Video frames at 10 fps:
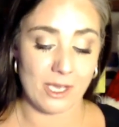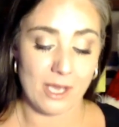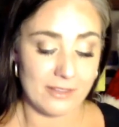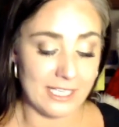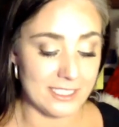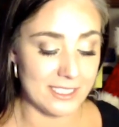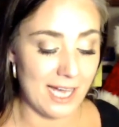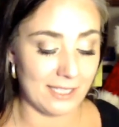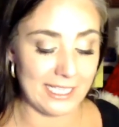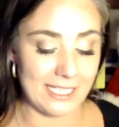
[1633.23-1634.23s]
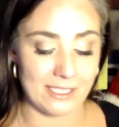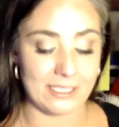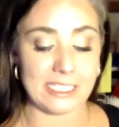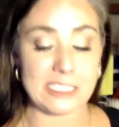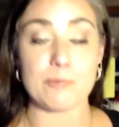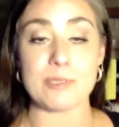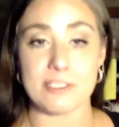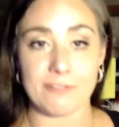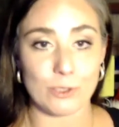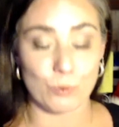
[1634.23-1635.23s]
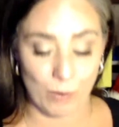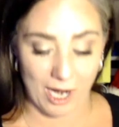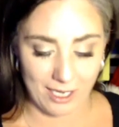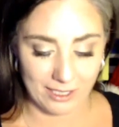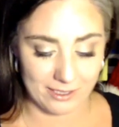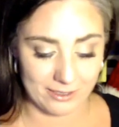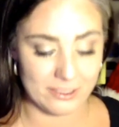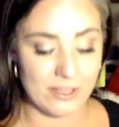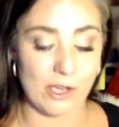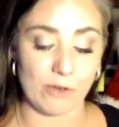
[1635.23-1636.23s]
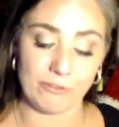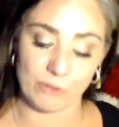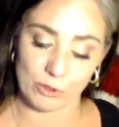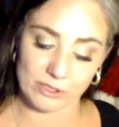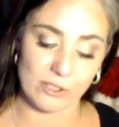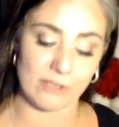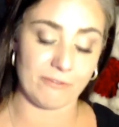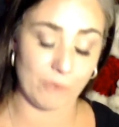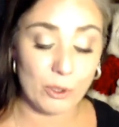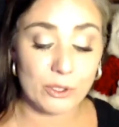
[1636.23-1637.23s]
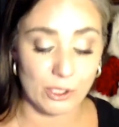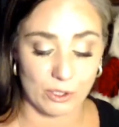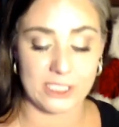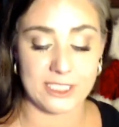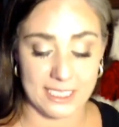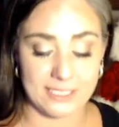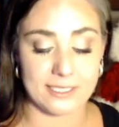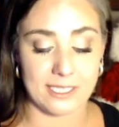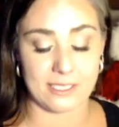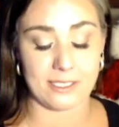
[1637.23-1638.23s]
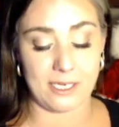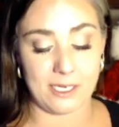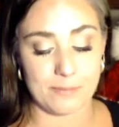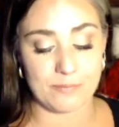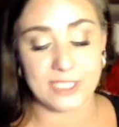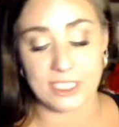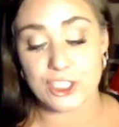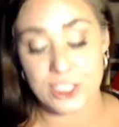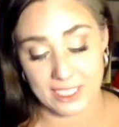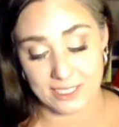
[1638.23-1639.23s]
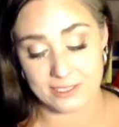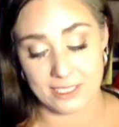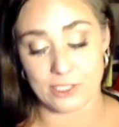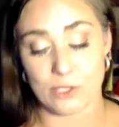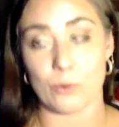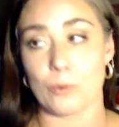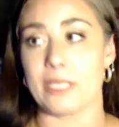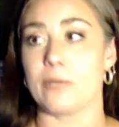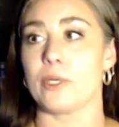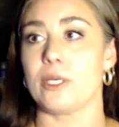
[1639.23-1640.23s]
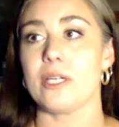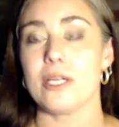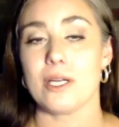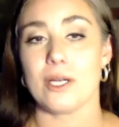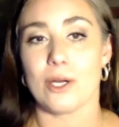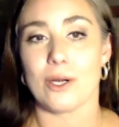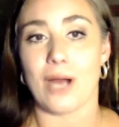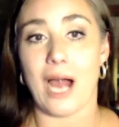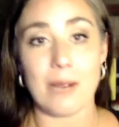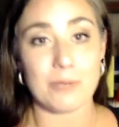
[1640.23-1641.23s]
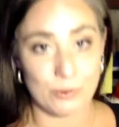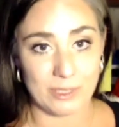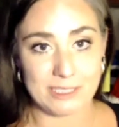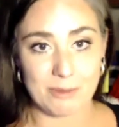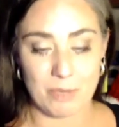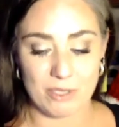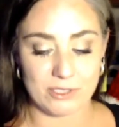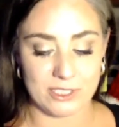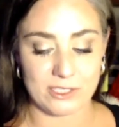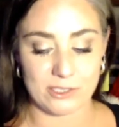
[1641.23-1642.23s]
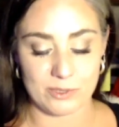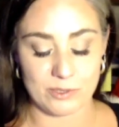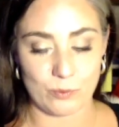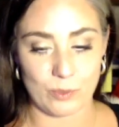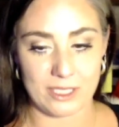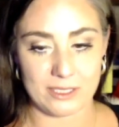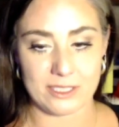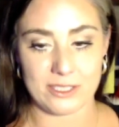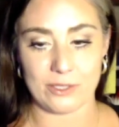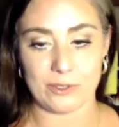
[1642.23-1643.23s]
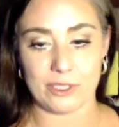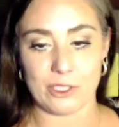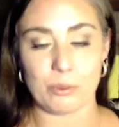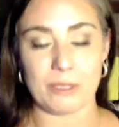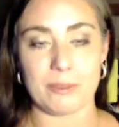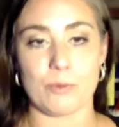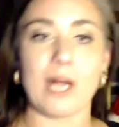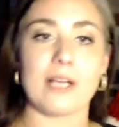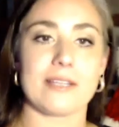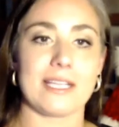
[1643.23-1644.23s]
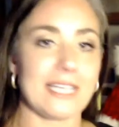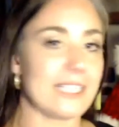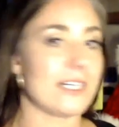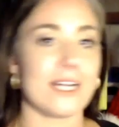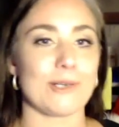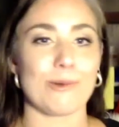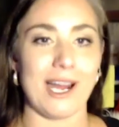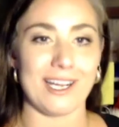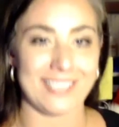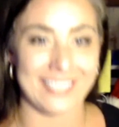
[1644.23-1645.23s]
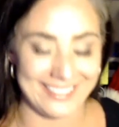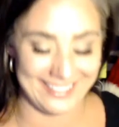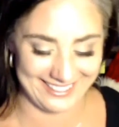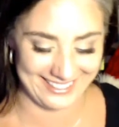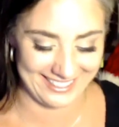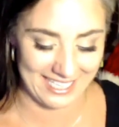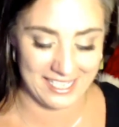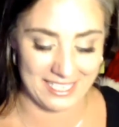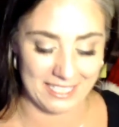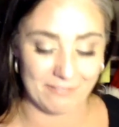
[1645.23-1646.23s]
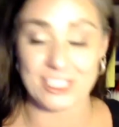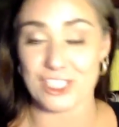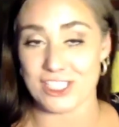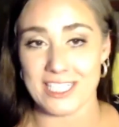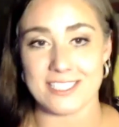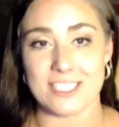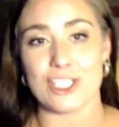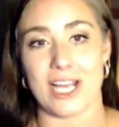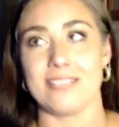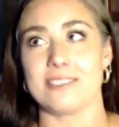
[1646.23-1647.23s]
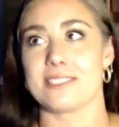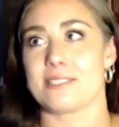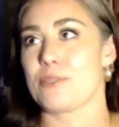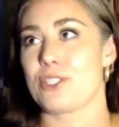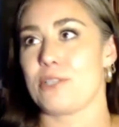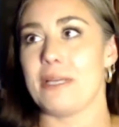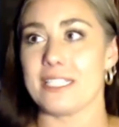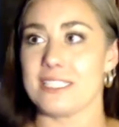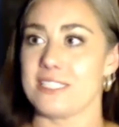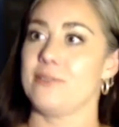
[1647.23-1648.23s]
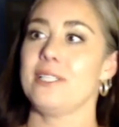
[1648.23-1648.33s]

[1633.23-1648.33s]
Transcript: They did not land on any specific rock, though folklore says that such things. I know I was raised, my brother and sister was raised to, Plymouth Rock. They landed on a rock. And I envisioned as a child, as I'm sure many do,